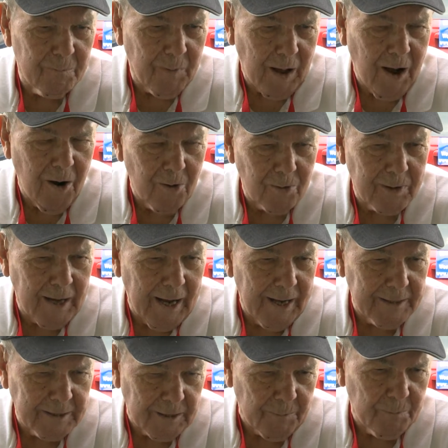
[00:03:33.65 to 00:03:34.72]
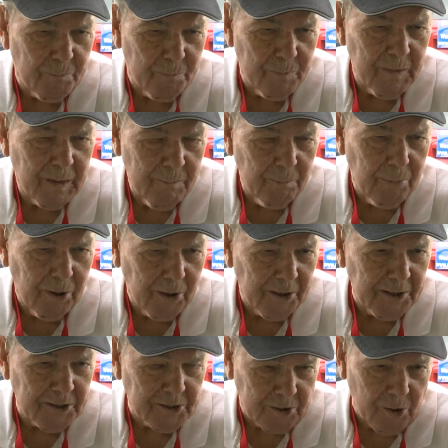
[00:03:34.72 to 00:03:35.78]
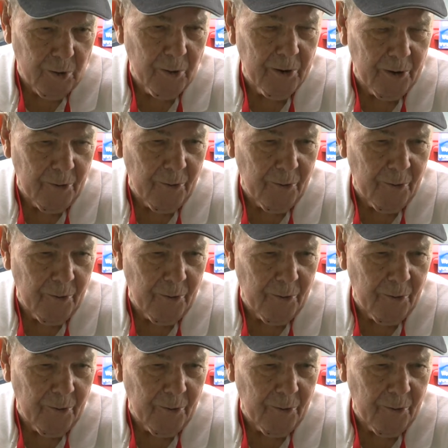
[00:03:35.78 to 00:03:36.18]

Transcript: all kinds of bullets going